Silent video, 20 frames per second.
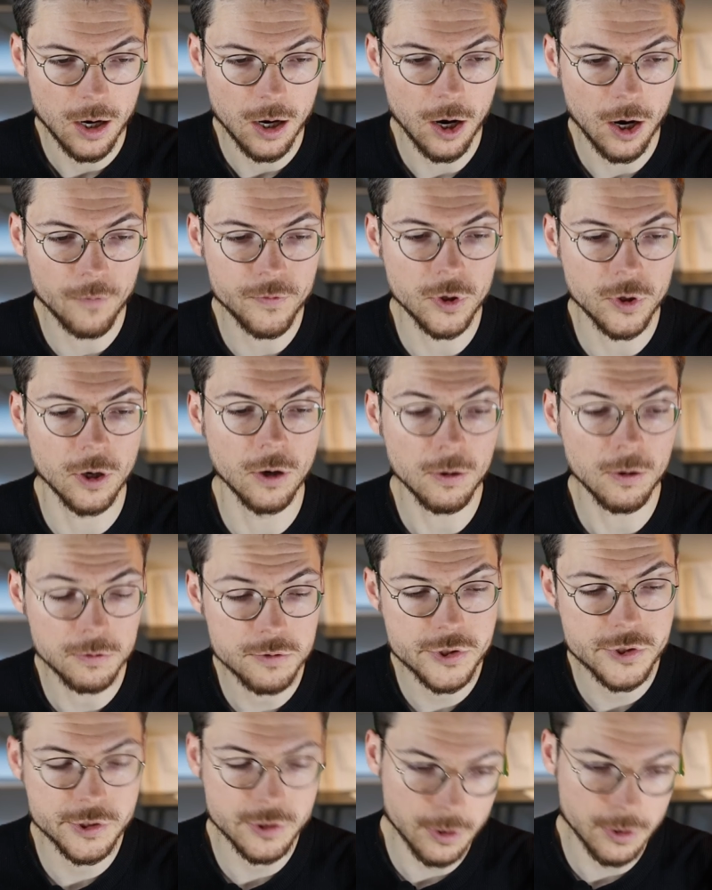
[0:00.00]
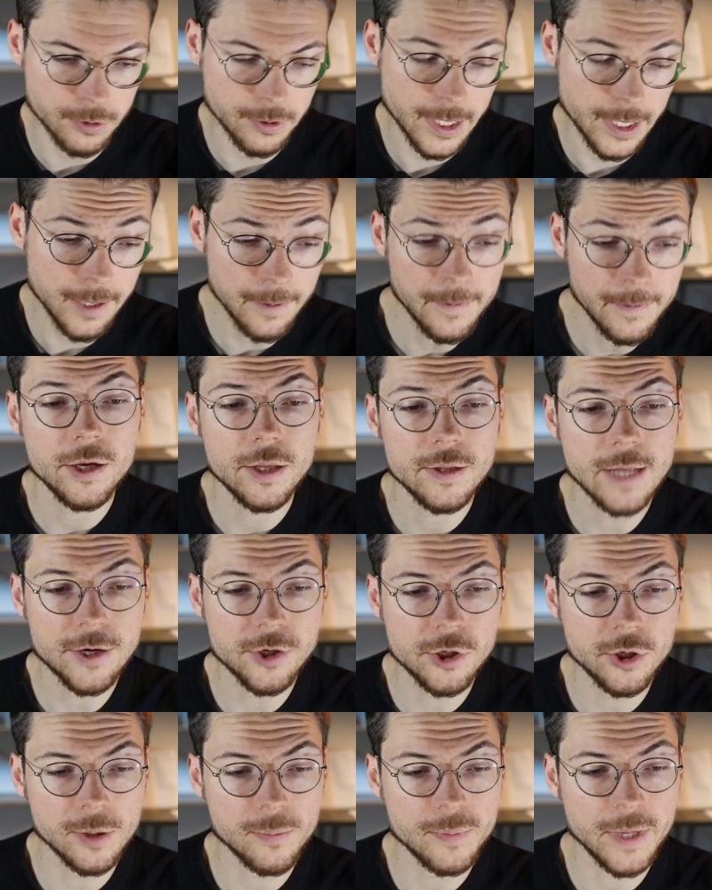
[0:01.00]
of your whole story that
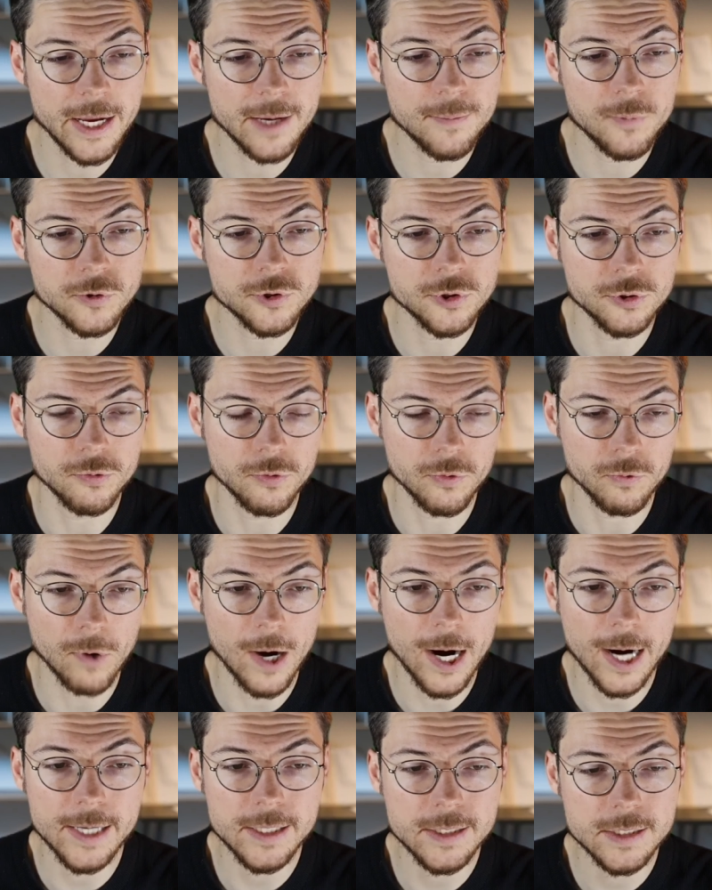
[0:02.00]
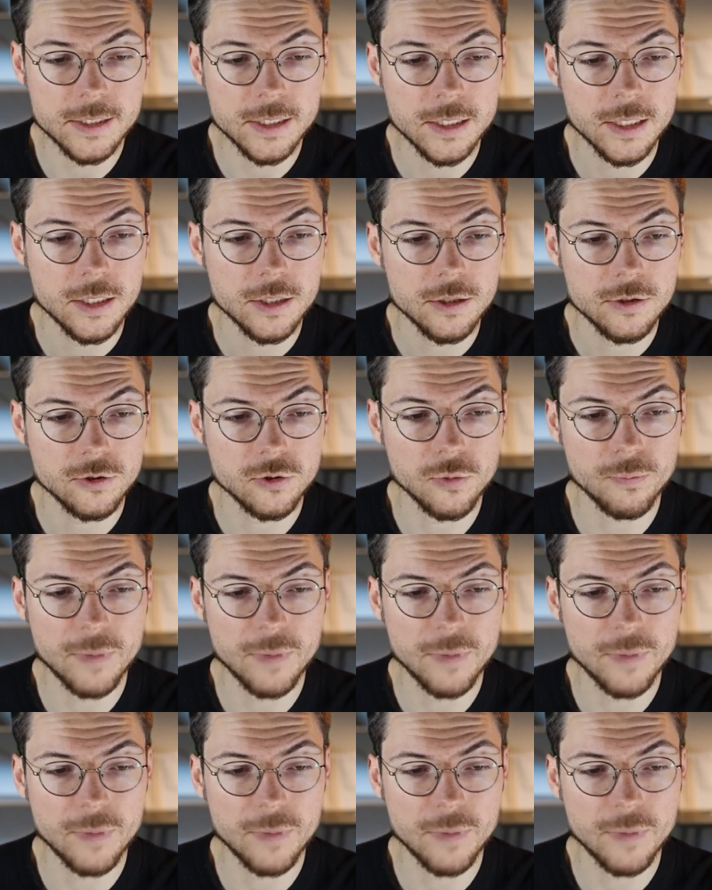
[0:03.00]
you're gonna be able to rewrite to